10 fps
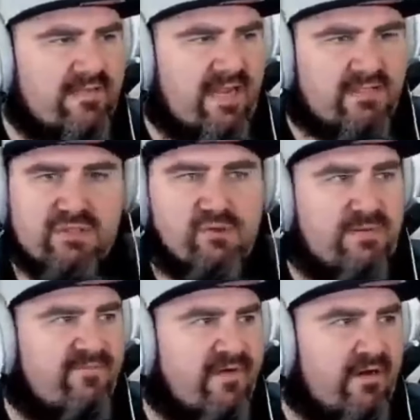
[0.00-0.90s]
and stream
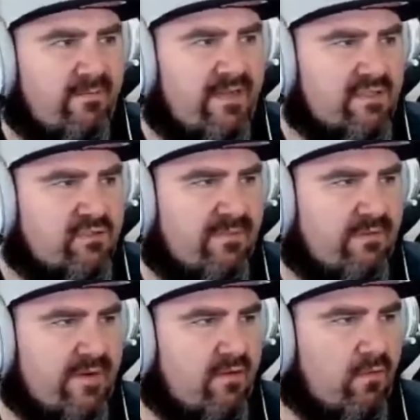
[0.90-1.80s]
for a little bit, stream it,
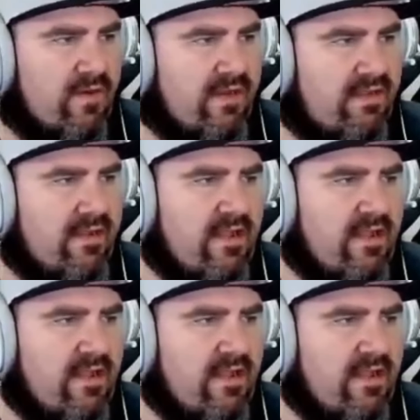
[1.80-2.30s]
record it,